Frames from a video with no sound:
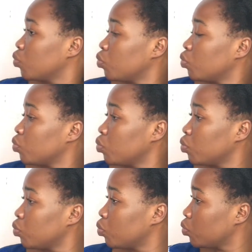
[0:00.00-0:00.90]

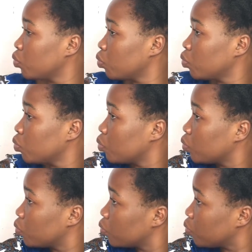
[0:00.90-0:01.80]
rolling it through
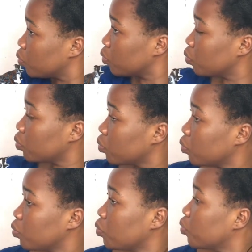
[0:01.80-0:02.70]
the hair
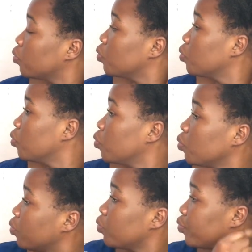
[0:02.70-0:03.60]
till the
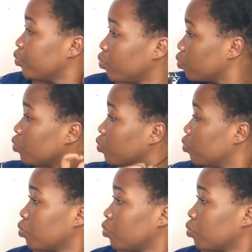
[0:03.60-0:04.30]
tip of the hair.